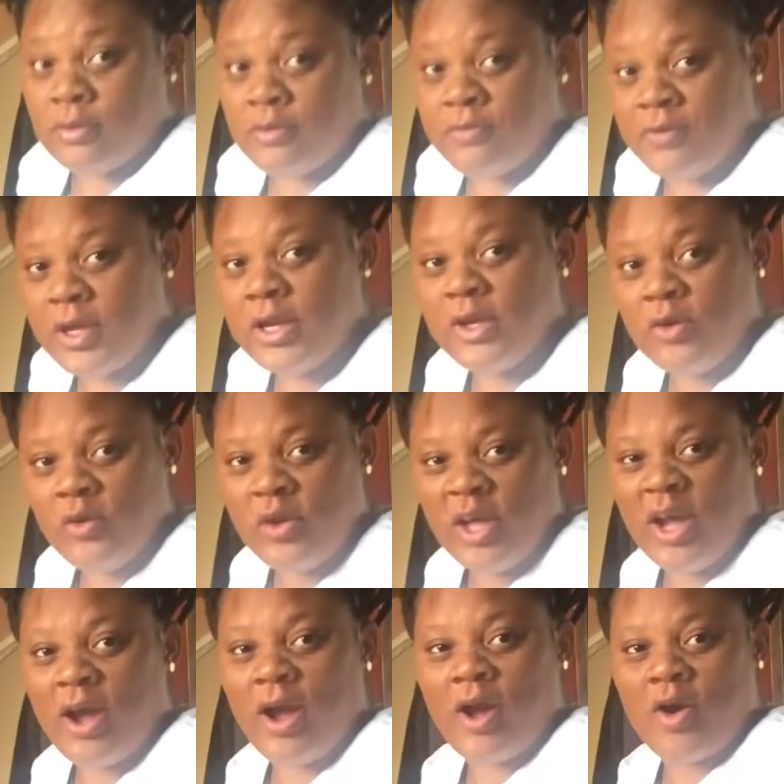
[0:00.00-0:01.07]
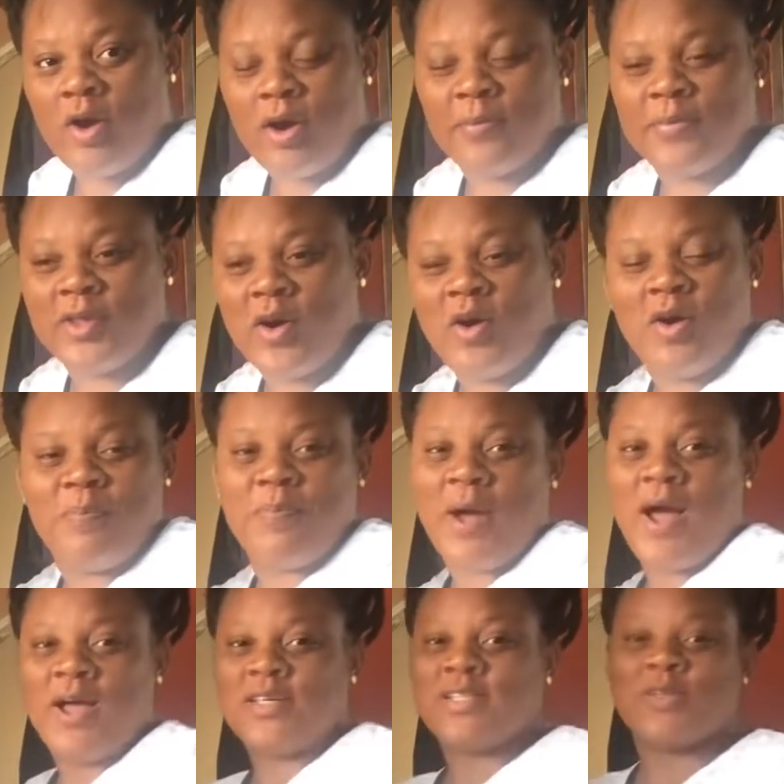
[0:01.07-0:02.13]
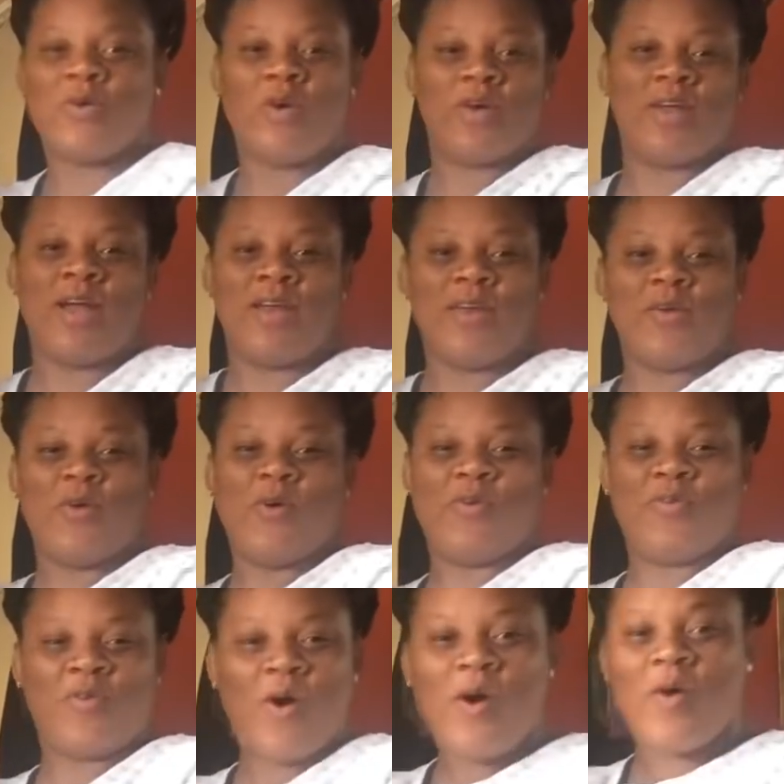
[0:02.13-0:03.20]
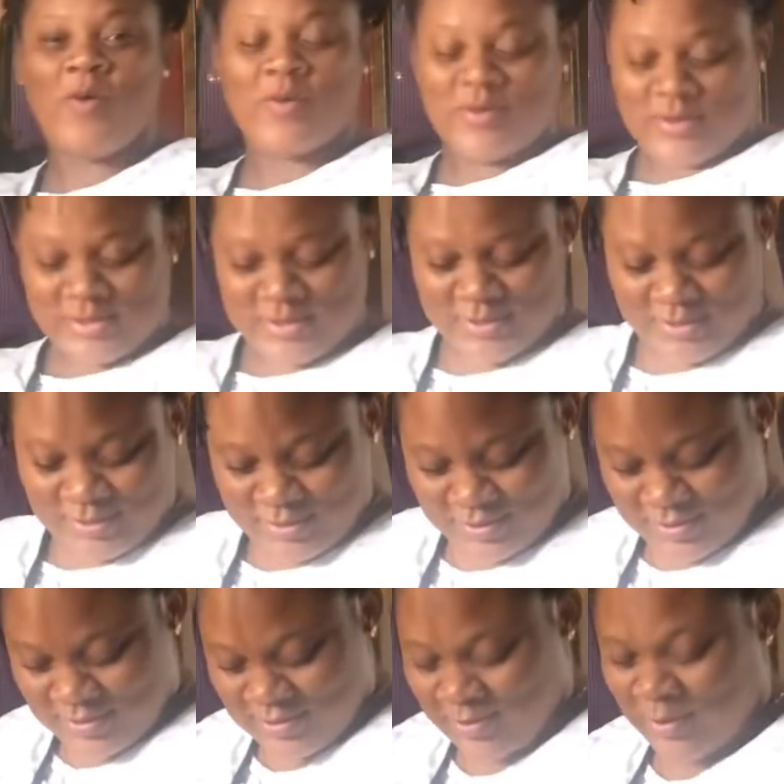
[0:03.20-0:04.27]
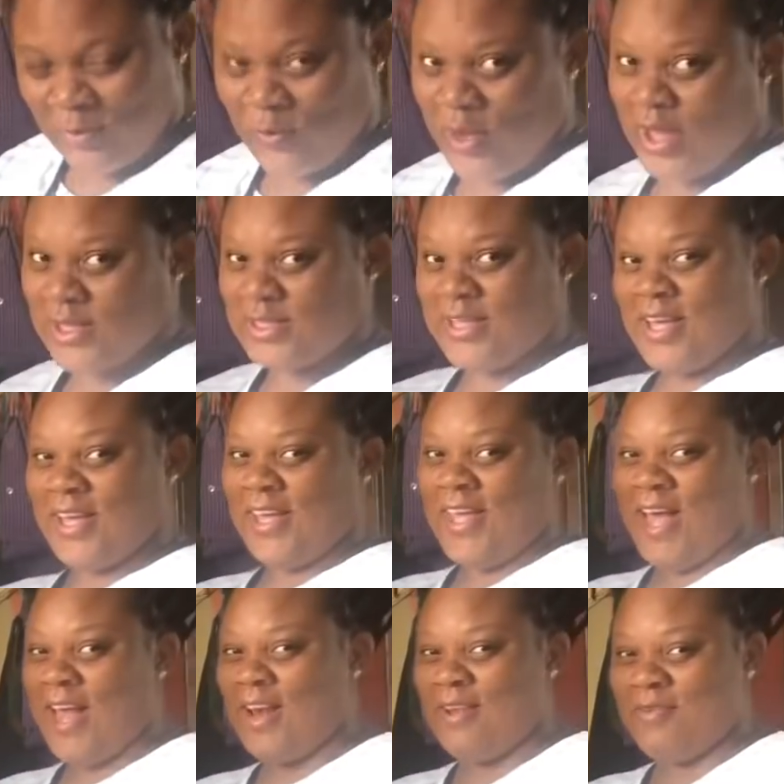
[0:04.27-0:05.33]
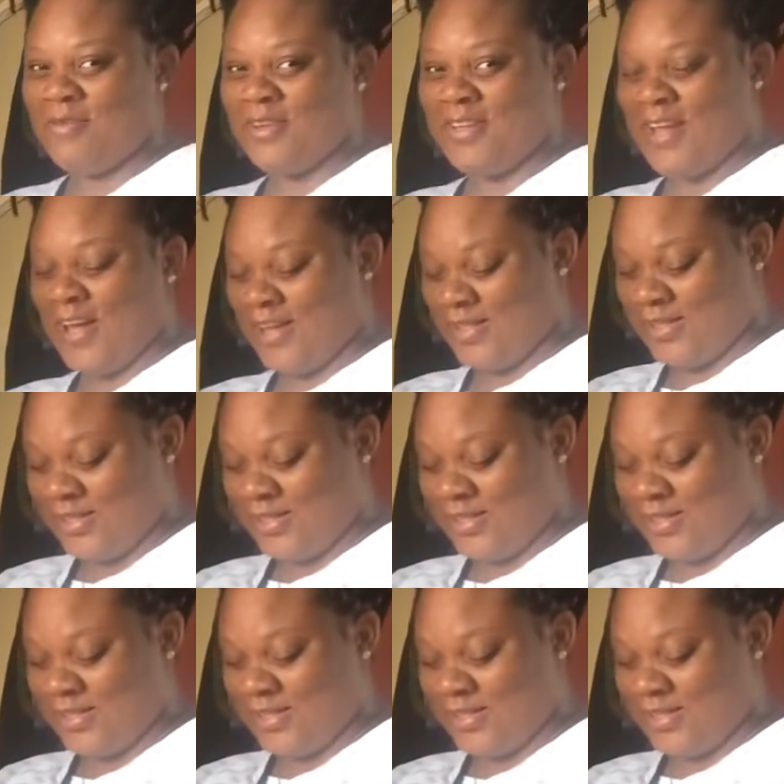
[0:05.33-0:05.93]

The new year come, no passcode and no phone. You say you can't live with that?